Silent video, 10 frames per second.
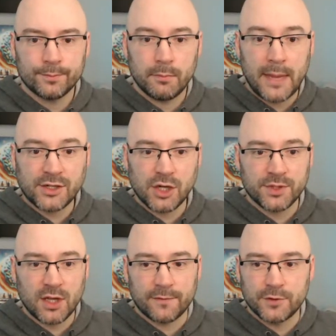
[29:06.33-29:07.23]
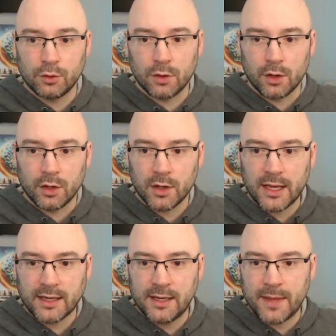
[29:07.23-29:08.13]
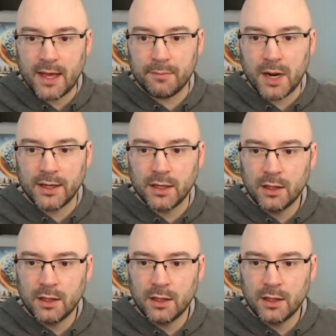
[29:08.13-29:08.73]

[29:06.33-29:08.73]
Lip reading: Matchup stuff too, though. You got to keep that in mind.